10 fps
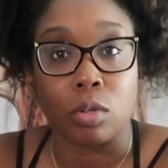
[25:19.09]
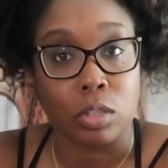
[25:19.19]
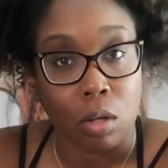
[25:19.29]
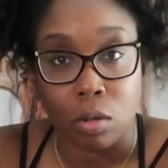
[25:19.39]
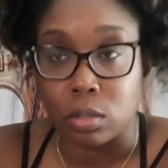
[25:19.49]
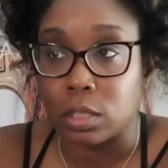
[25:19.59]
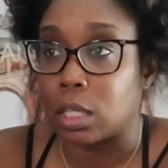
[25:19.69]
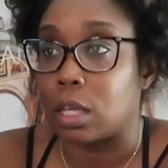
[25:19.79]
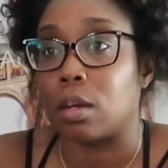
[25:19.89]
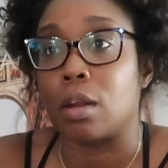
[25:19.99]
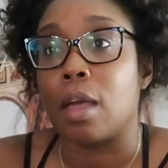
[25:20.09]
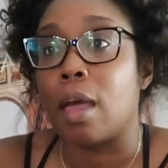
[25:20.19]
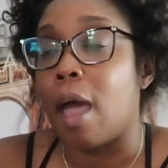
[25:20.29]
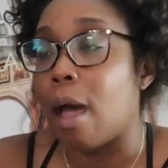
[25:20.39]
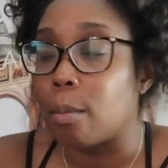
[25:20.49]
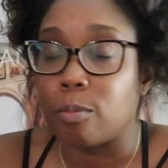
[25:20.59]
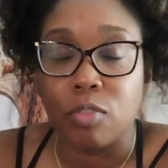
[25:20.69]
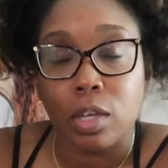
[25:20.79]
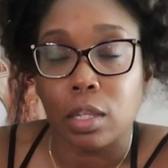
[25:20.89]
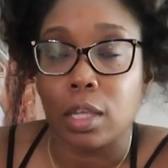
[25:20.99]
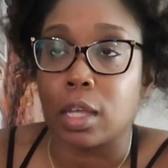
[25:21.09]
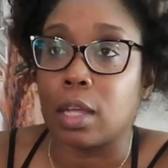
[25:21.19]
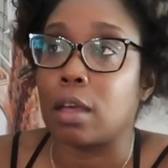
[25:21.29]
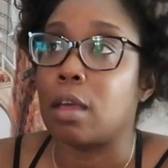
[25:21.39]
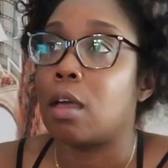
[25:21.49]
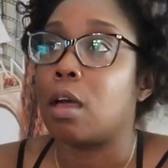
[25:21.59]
results and how I'm feeling.